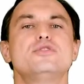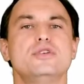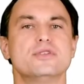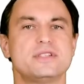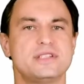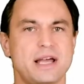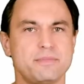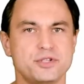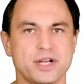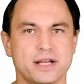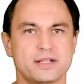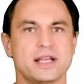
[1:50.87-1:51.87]
to your
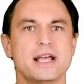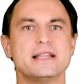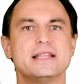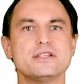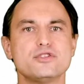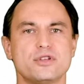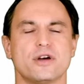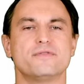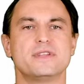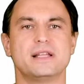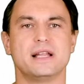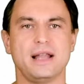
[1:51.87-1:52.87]
subject, the
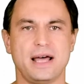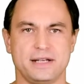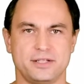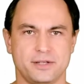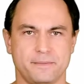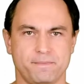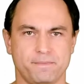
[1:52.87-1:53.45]
softer the light.